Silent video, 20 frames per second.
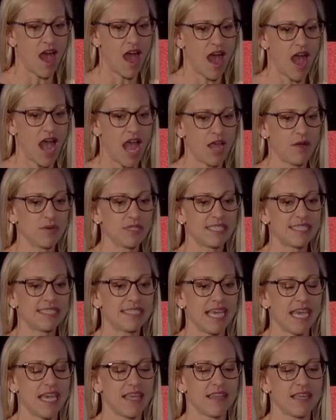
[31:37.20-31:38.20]
I would
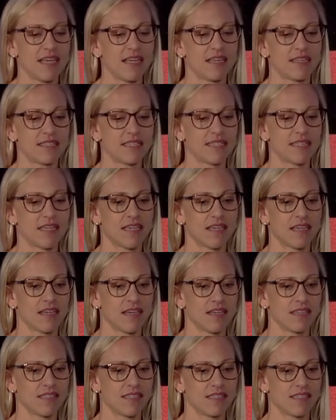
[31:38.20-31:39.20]
say that
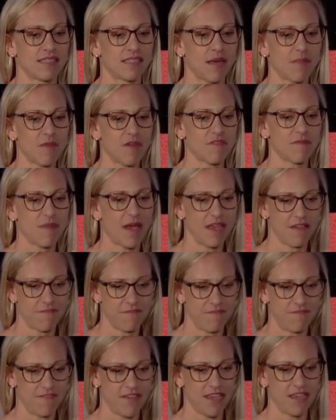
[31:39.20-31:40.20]
some of my
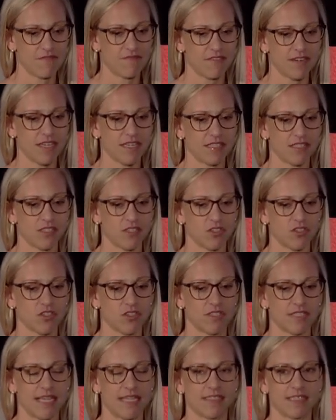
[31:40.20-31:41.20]
favorite social
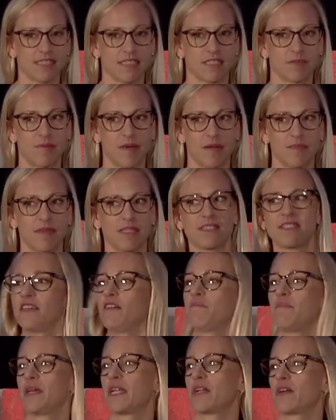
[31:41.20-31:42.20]
science experiments have
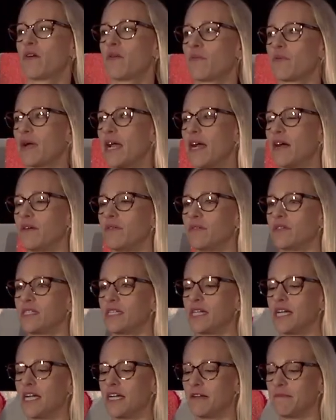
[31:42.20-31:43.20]
been around
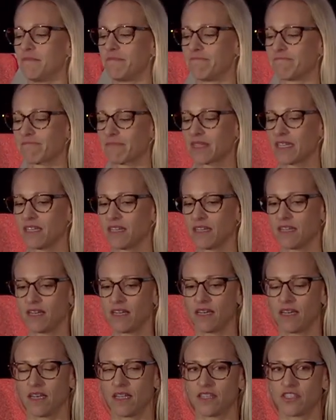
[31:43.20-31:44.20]
um,
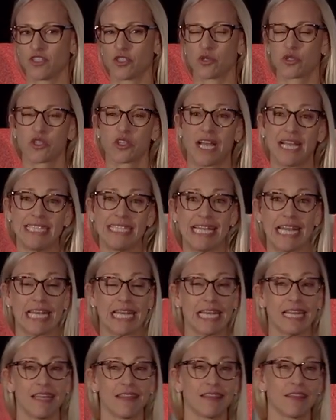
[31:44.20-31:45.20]
social
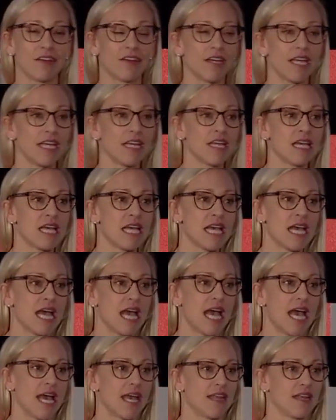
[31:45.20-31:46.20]
identity theory,
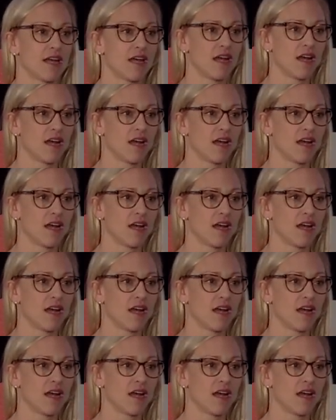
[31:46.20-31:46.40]
and